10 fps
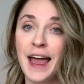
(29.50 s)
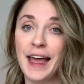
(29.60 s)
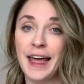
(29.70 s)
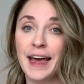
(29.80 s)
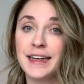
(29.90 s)

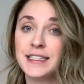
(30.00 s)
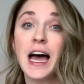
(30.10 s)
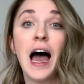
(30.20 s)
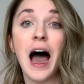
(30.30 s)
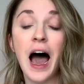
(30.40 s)
and
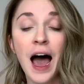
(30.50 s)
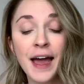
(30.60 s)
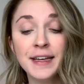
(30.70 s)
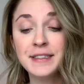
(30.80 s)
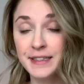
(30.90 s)

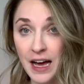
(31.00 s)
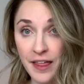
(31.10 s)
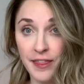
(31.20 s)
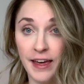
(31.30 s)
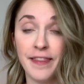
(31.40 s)
I did not
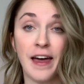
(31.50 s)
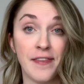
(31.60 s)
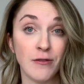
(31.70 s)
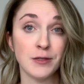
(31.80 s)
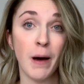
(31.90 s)
think that
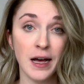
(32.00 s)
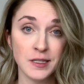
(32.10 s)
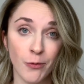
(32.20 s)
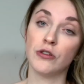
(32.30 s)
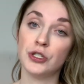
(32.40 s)
that was
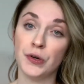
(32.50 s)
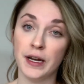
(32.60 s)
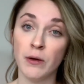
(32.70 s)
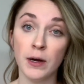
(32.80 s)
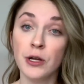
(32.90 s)
possible. To
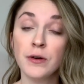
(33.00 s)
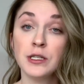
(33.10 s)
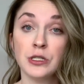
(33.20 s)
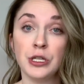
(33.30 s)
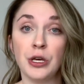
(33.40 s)
anyone who
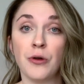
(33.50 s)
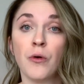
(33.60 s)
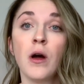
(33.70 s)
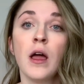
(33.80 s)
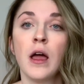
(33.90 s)
is
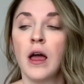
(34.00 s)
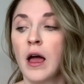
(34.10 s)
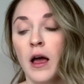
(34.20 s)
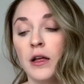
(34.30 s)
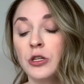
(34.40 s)
new,
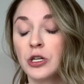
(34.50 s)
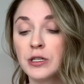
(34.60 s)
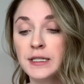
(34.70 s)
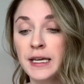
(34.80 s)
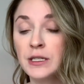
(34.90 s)

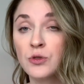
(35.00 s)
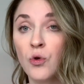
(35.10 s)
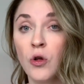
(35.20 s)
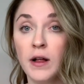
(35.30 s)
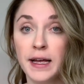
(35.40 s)
nursing
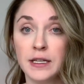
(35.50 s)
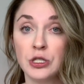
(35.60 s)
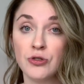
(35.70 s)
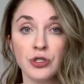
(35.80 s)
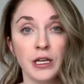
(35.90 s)
school is
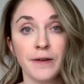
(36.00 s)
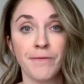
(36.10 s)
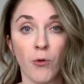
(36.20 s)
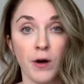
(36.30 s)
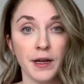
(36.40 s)
usually
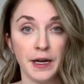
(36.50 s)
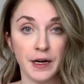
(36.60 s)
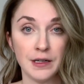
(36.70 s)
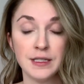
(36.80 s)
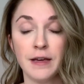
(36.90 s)
4
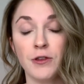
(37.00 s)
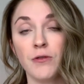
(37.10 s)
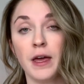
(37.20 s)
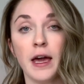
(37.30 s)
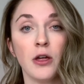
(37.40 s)
years if you
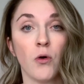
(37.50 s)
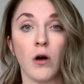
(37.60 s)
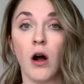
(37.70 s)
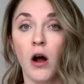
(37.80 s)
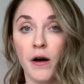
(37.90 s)
get
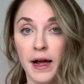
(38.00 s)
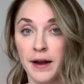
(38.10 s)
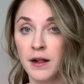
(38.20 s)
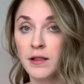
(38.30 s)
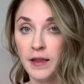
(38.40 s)
your
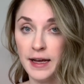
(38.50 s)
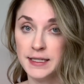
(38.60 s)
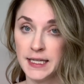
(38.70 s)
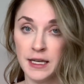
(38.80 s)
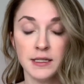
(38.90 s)
RN
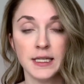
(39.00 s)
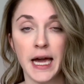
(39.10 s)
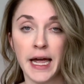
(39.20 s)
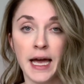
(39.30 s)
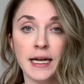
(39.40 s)
license,
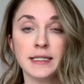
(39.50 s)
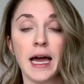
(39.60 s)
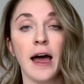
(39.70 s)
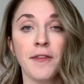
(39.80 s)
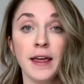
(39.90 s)
and
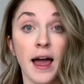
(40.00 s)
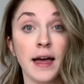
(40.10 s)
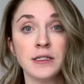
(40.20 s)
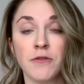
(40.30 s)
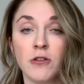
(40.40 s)
at the
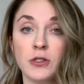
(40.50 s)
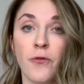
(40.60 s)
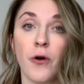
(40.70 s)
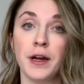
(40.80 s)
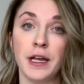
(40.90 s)
end of those
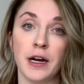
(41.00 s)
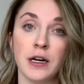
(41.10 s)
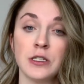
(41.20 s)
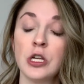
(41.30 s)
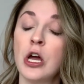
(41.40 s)
4
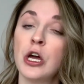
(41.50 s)
years